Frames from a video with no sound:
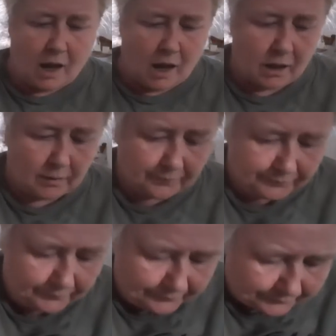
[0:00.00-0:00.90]
um,
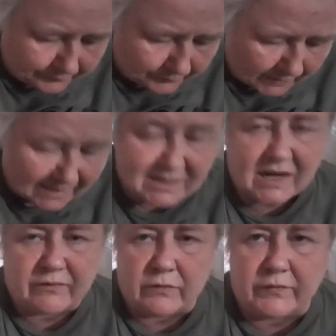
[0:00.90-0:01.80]
that's a
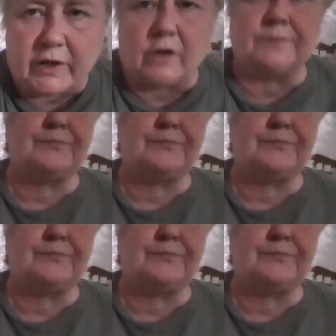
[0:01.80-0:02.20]
different video